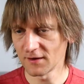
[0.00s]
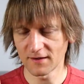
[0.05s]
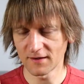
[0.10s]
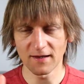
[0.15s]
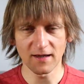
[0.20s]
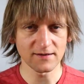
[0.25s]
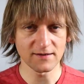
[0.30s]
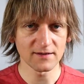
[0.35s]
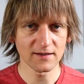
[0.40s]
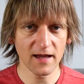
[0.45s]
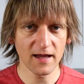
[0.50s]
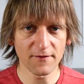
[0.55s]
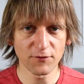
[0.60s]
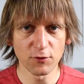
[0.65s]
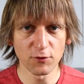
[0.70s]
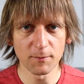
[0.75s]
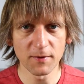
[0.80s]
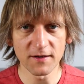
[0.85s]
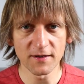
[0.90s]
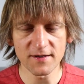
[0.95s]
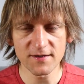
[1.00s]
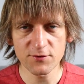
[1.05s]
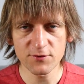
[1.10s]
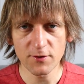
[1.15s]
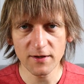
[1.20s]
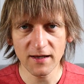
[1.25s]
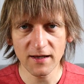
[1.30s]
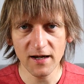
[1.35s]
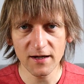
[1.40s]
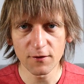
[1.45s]
it, it, doesn't have to be in a
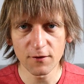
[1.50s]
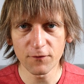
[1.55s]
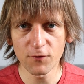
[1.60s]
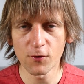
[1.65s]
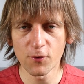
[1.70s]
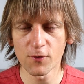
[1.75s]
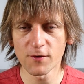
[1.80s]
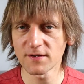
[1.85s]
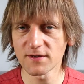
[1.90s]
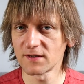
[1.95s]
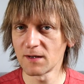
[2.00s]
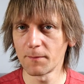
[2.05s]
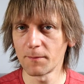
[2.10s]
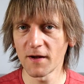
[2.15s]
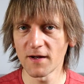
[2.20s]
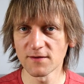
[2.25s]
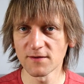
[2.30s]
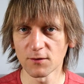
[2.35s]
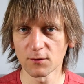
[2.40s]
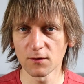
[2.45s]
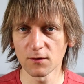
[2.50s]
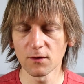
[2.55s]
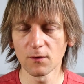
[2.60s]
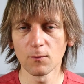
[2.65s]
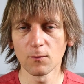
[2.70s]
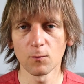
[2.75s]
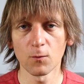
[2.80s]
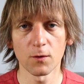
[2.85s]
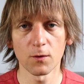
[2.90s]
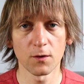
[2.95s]
straight line, of course, depends on,
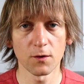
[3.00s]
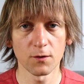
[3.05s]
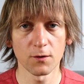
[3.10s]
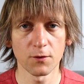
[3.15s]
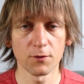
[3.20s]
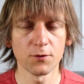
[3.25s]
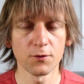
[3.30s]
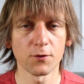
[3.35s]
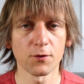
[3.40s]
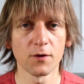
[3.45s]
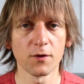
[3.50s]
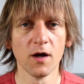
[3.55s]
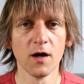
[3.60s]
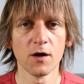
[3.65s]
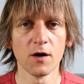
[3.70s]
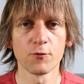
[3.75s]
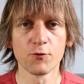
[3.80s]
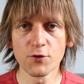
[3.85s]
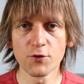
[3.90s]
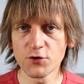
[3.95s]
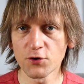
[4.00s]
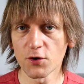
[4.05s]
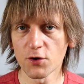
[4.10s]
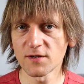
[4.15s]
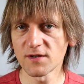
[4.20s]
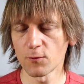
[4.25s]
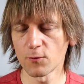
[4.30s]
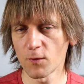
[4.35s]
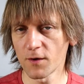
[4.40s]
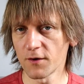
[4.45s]
on your route
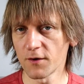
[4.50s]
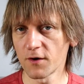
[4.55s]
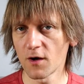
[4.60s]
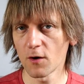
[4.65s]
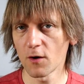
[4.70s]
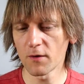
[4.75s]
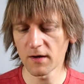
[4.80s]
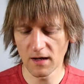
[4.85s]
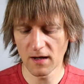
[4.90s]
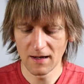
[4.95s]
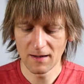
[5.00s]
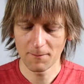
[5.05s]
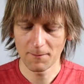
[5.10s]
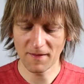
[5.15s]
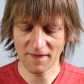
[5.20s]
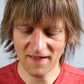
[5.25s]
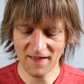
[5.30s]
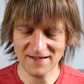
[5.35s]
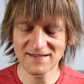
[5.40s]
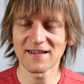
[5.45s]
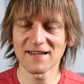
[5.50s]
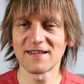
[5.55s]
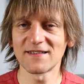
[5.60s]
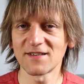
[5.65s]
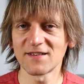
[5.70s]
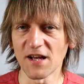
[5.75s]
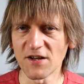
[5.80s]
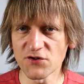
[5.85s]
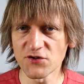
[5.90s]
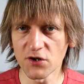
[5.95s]
choice and where you're going, but that's
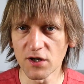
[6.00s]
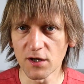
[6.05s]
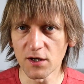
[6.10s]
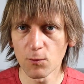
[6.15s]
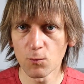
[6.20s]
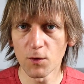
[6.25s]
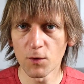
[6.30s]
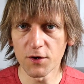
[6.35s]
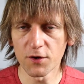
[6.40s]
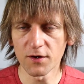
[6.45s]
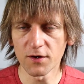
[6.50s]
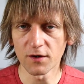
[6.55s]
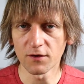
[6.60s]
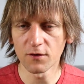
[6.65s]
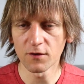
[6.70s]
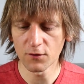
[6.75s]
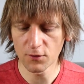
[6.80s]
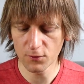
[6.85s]
essentially what you need